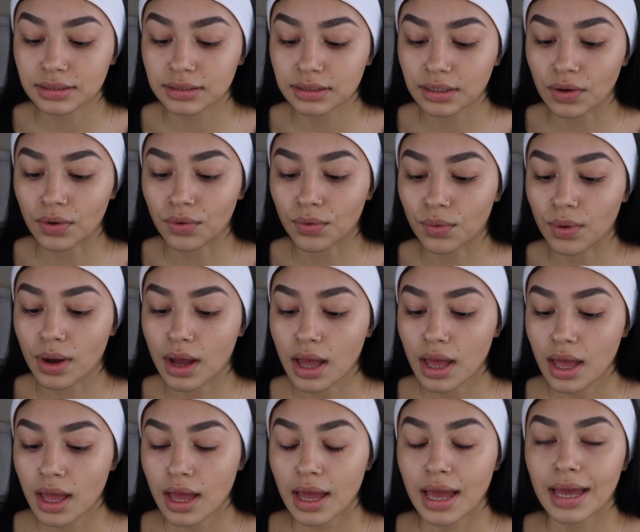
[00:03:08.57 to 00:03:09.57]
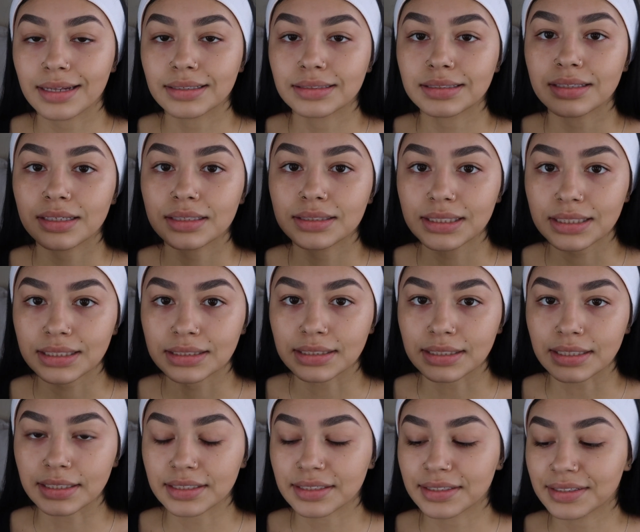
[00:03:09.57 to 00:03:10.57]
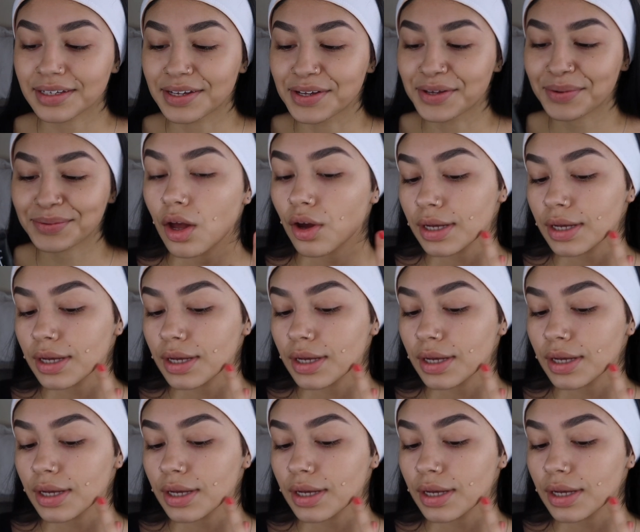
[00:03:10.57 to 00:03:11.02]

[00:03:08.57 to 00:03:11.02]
so hence the CC.